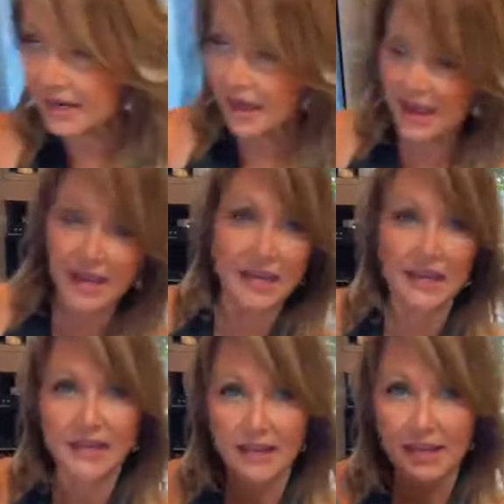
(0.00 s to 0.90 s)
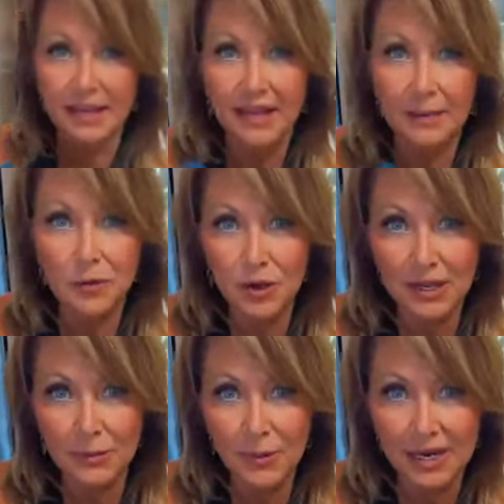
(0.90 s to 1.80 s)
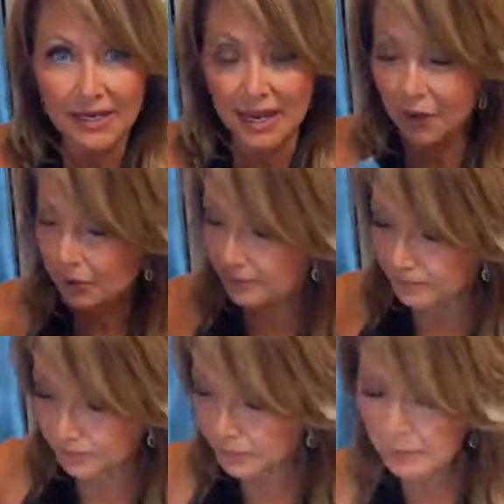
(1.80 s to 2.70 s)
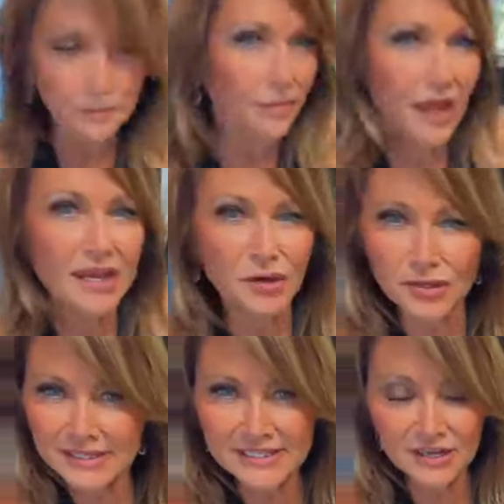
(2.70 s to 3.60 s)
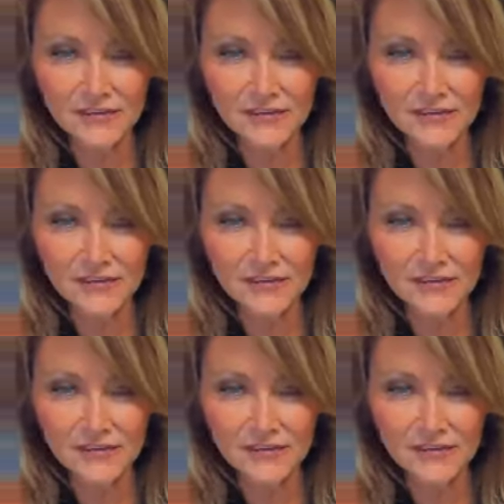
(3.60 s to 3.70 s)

that I am cooking right now. You could